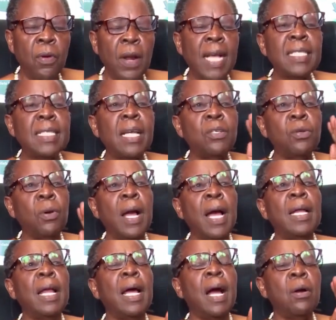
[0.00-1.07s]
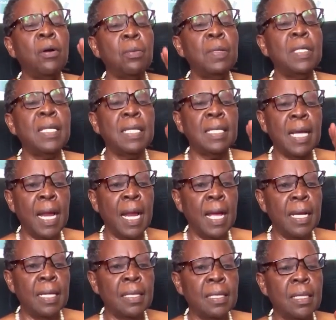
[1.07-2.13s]
For us at Uganda Agribusiness
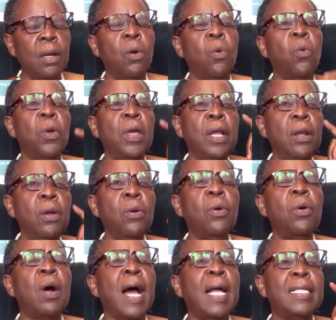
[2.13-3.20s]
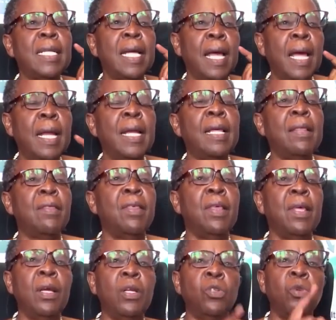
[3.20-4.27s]
Alliance, we look at
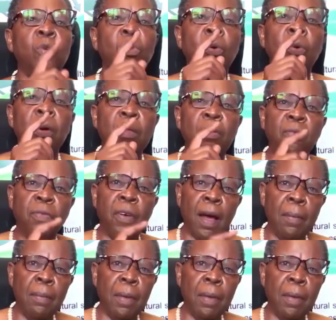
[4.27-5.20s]
anything to do with